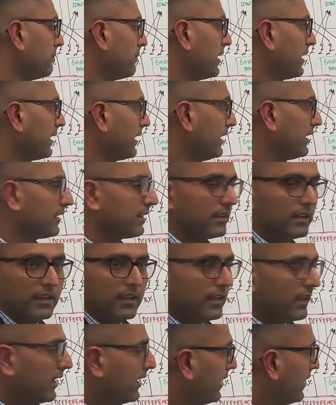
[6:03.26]
bucket.
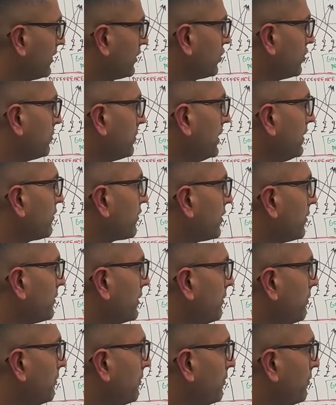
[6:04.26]
It could be from the